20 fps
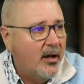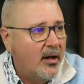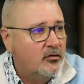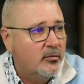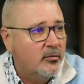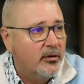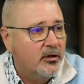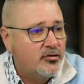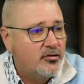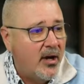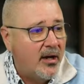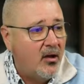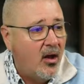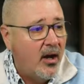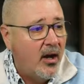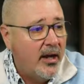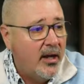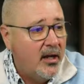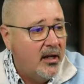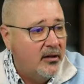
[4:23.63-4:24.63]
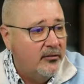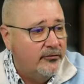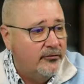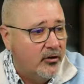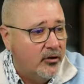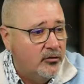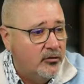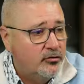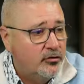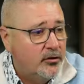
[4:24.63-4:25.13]
So I'm going to try logging in
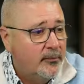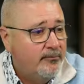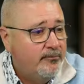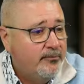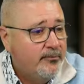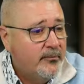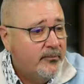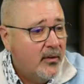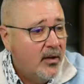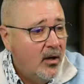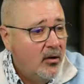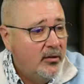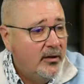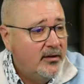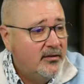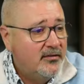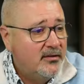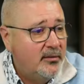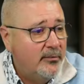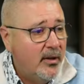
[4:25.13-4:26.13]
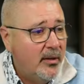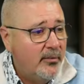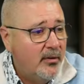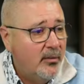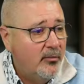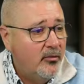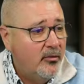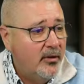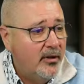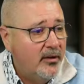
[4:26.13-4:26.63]
first. Oh, let's see. Maybe
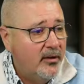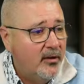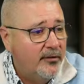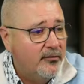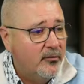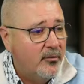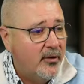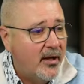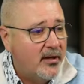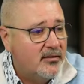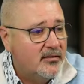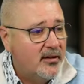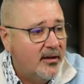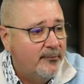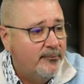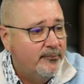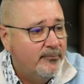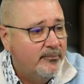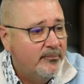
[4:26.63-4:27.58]
I'm already there from last time.